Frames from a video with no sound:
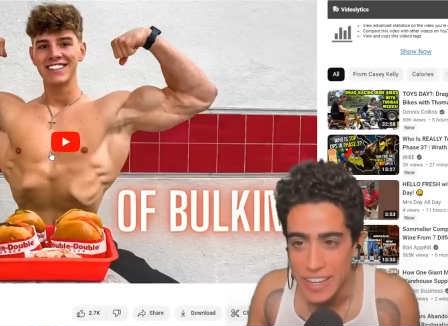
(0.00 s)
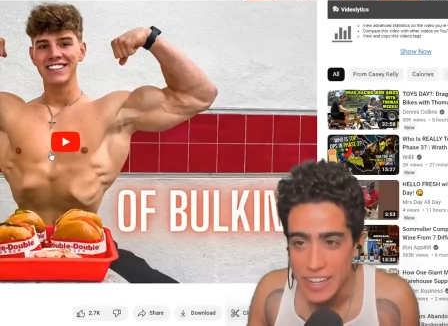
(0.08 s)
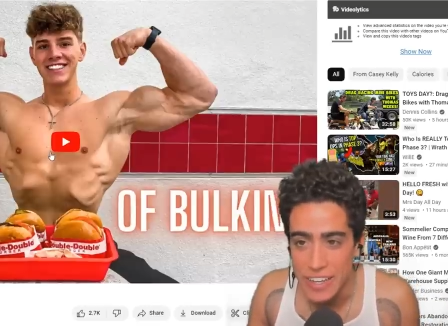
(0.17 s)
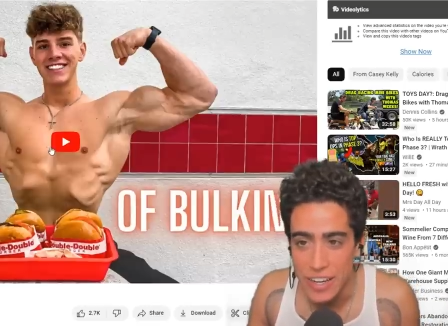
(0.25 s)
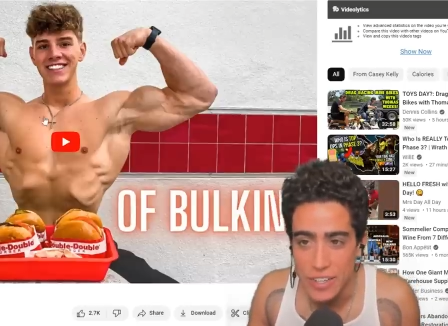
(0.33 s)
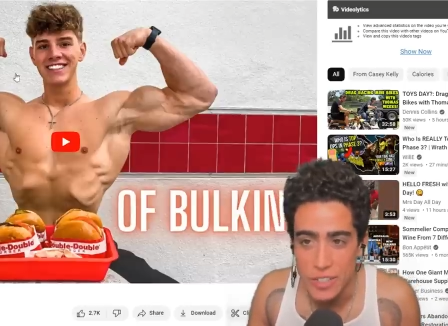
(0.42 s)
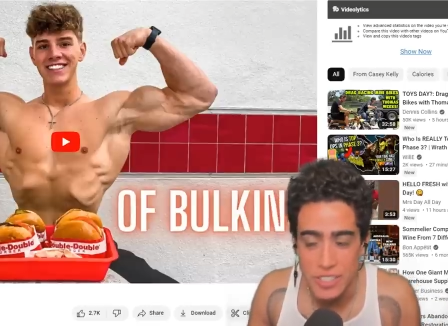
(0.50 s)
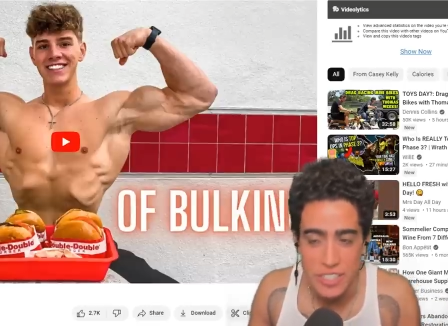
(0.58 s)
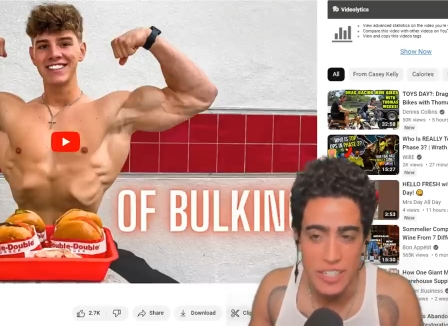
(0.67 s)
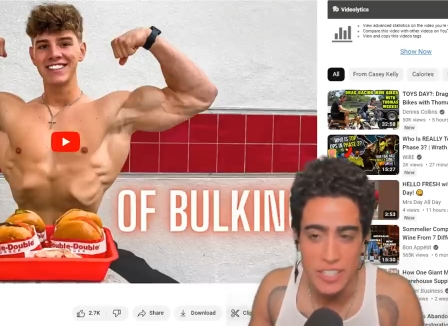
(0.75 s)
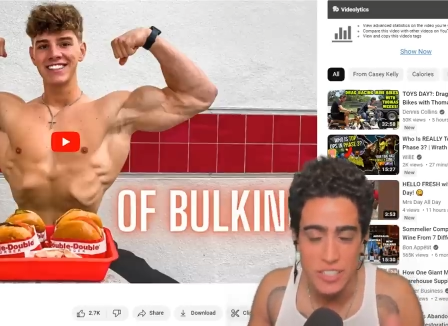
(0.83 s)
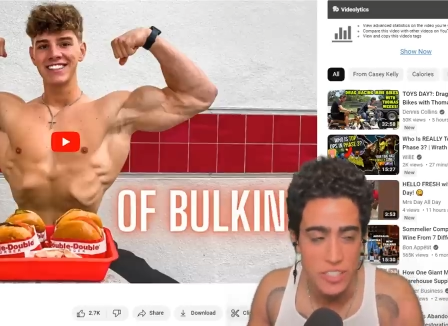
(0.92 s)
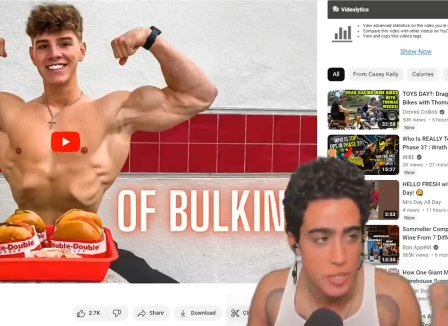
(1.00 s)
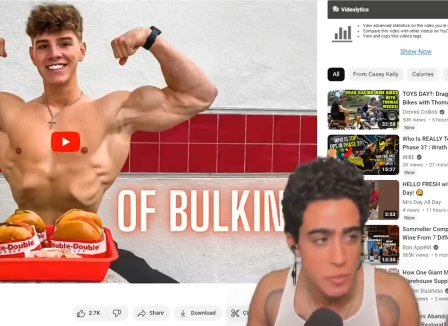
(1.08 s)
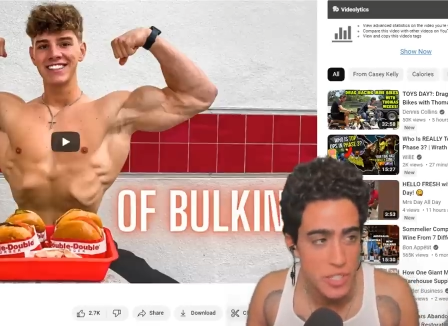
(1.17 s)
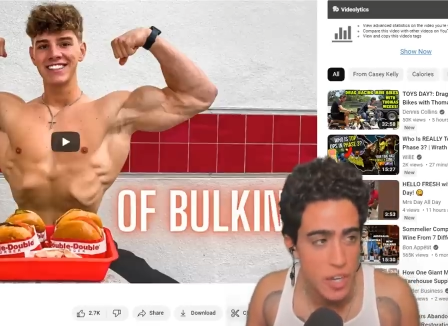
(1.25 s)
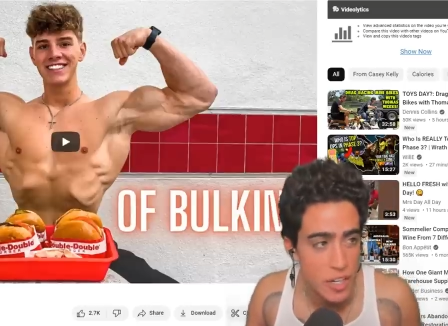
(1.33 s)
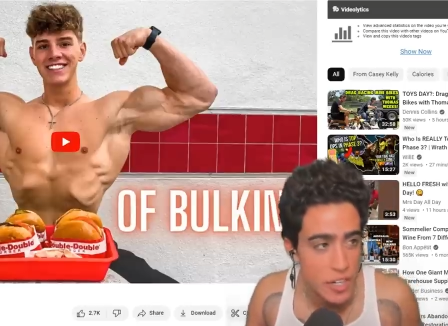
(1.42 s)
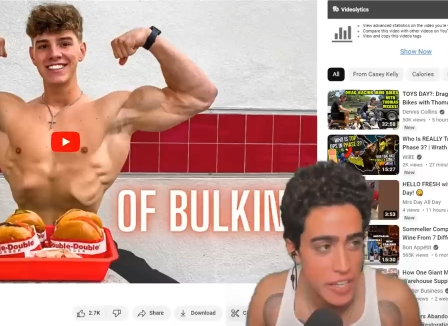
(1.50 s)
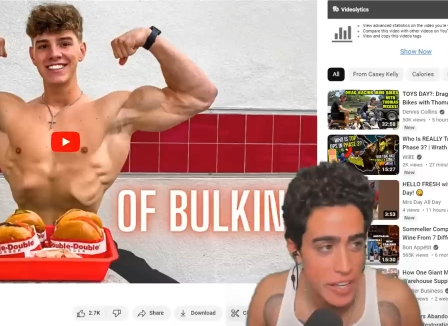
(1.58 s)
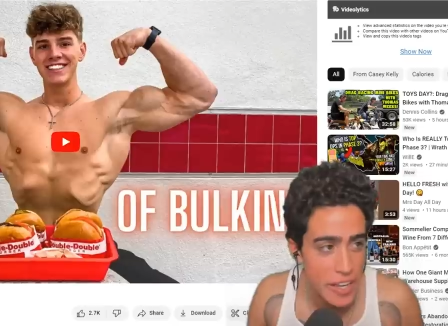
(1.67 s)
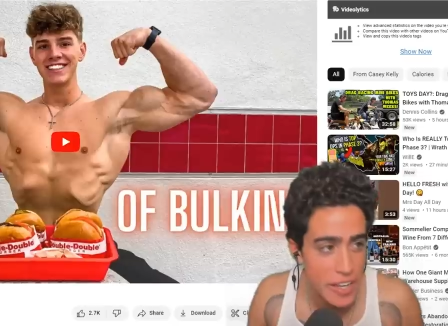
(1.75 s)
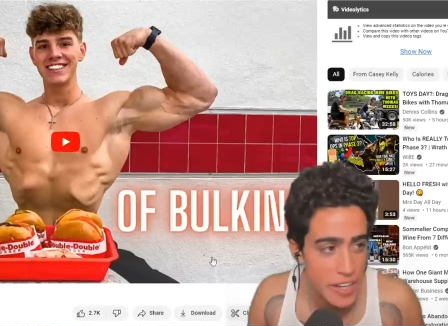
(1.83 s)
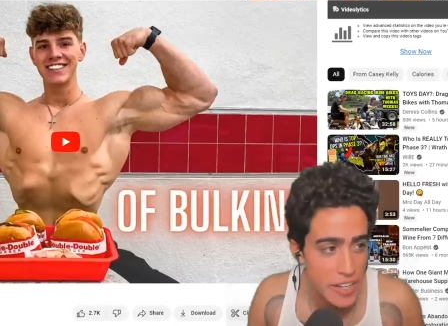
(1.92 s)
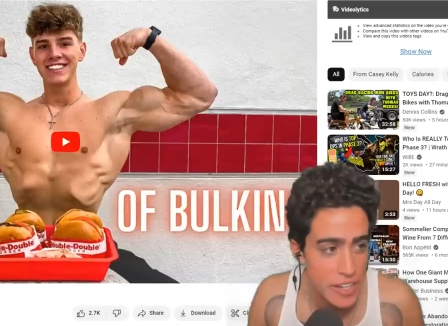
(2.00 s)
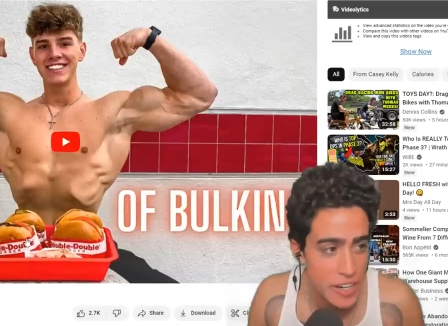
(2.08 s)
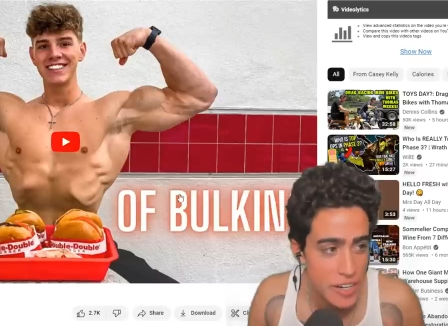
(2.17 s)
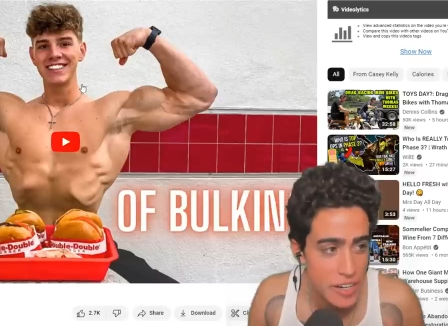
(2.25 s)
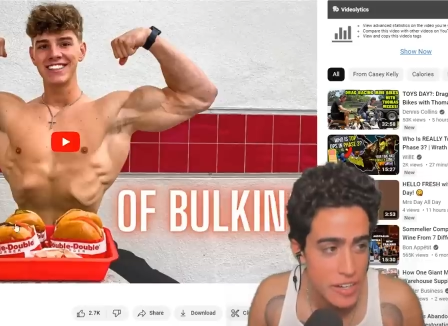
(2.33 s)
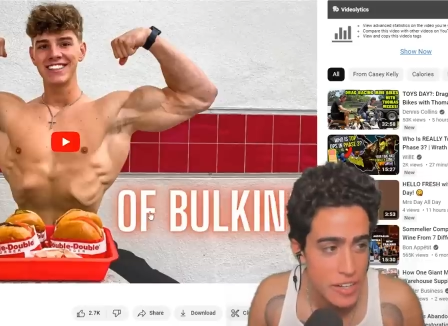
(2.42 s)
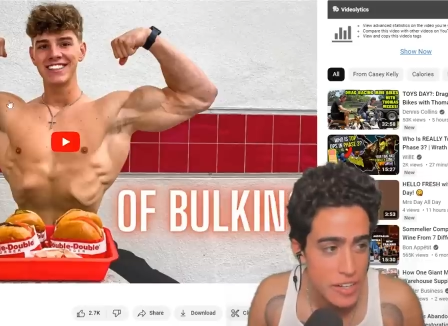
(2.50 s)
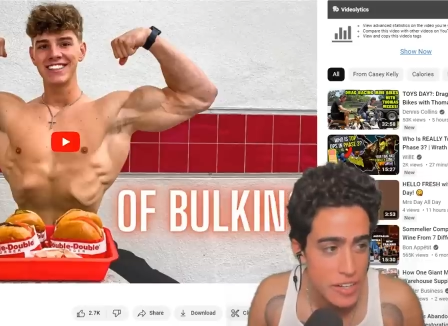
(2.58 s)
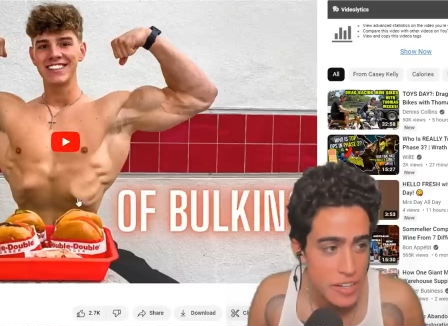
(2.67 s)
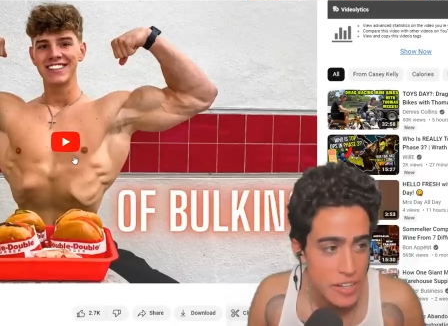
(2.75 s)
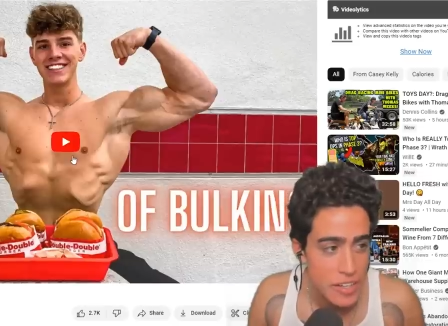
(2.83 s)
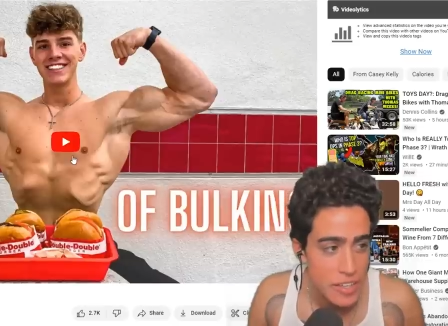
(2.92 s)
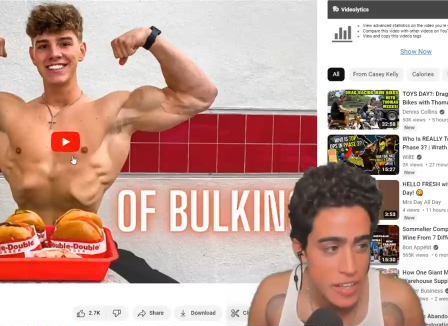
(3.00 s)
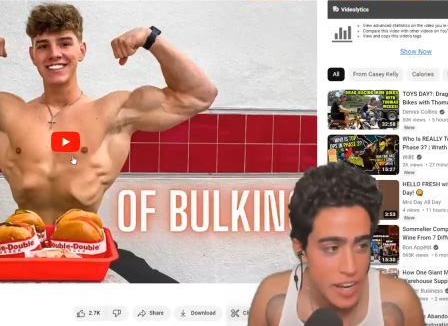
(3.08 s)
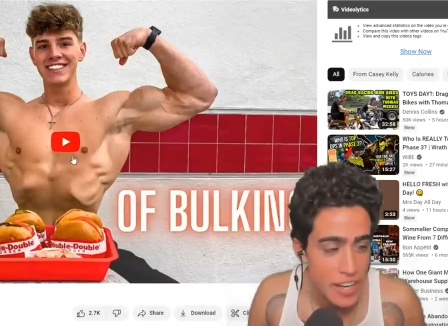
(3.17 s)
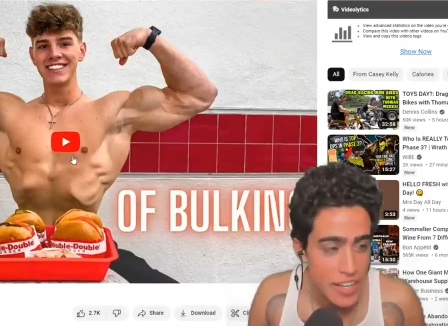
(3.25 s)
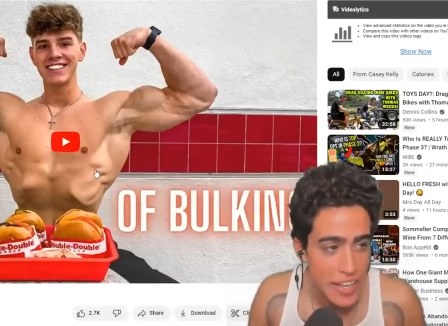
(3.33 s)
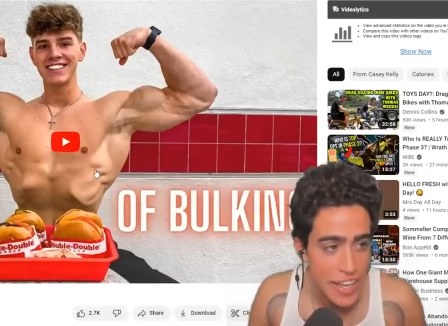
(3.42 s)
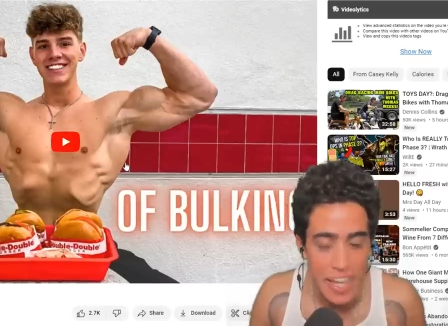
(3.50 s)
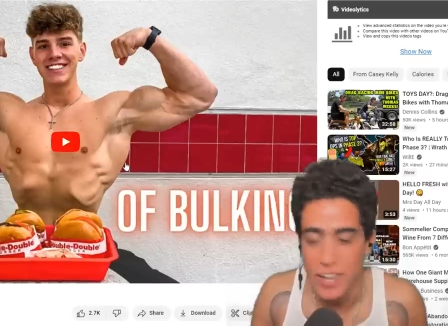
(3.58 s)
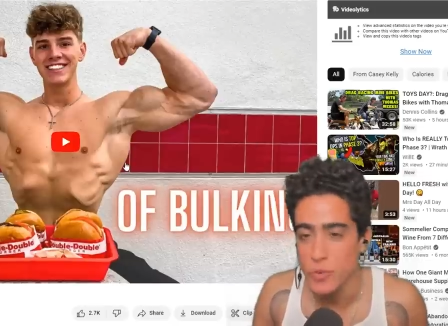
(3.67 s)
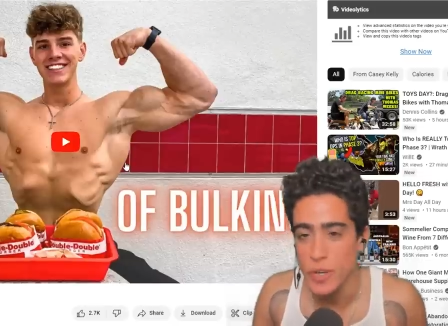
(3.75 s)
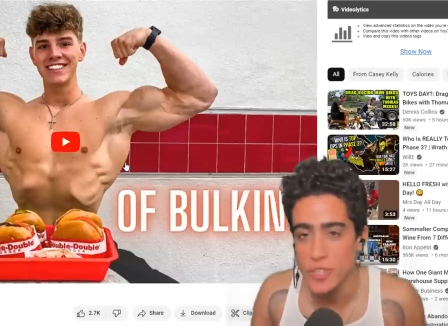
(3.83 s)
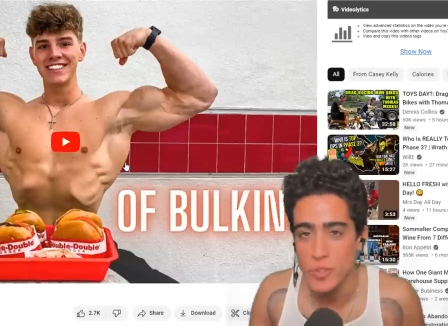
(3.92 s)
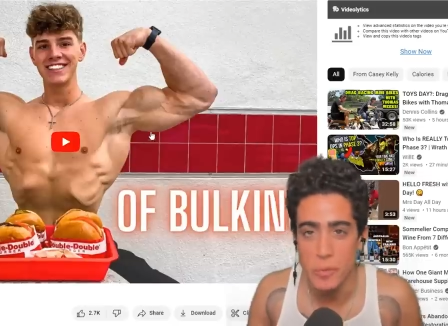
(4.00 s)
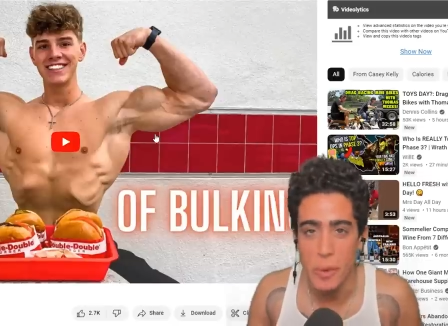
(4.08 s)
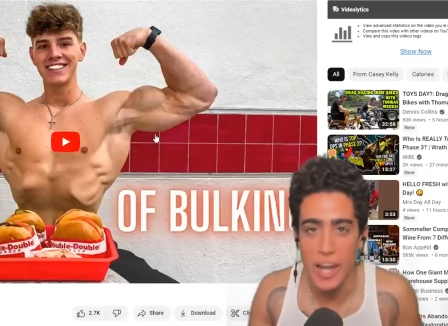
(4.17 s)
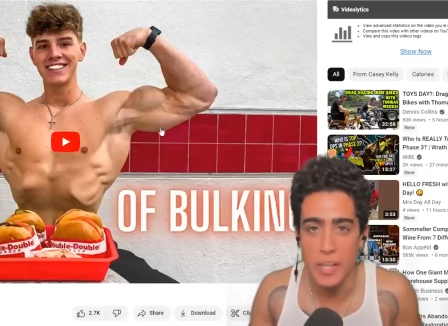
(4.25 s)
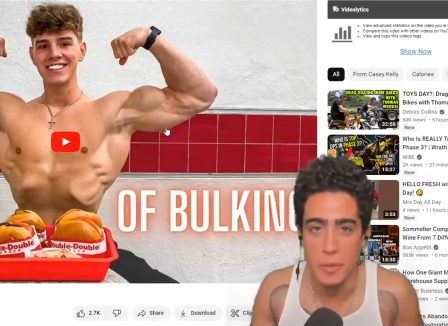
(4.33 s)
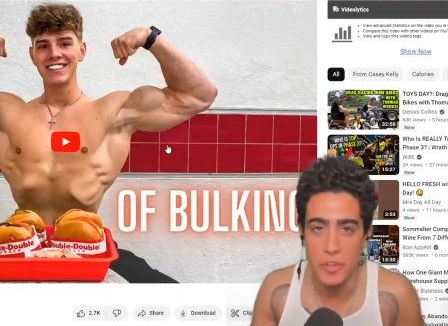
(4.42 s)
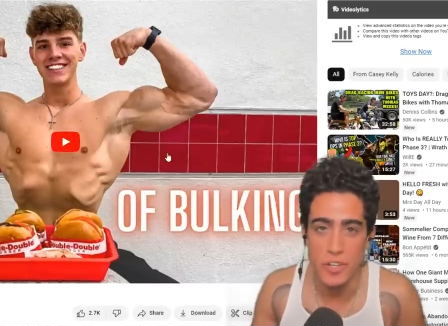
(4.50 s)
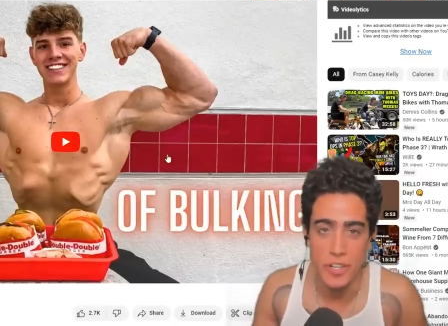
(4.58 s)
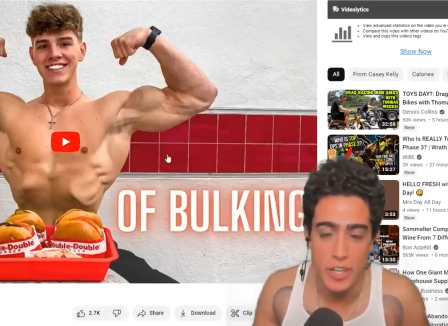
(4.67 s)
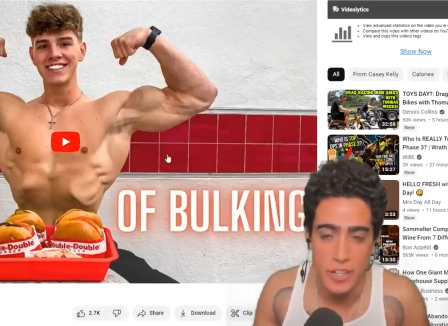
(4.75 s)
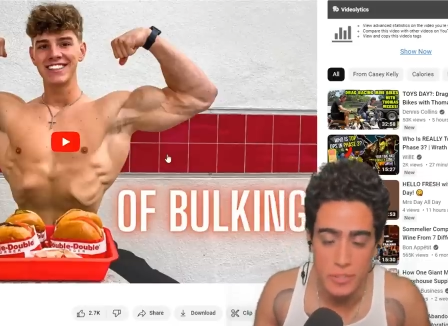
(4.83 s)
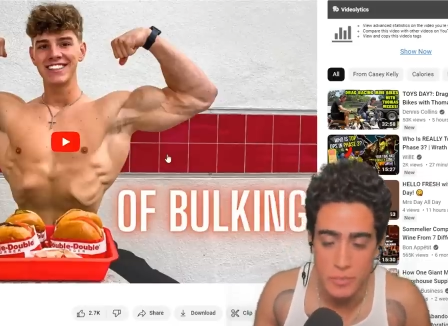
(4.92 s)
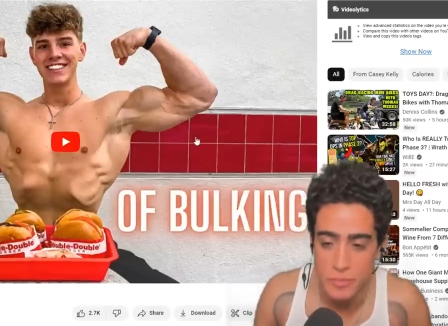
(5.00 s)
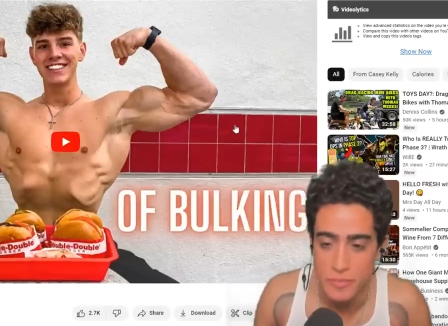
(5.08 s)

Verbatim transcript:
Speaker 1: You know, it looks like just some young kid and kind of like halfway to a bodybuilder, you know?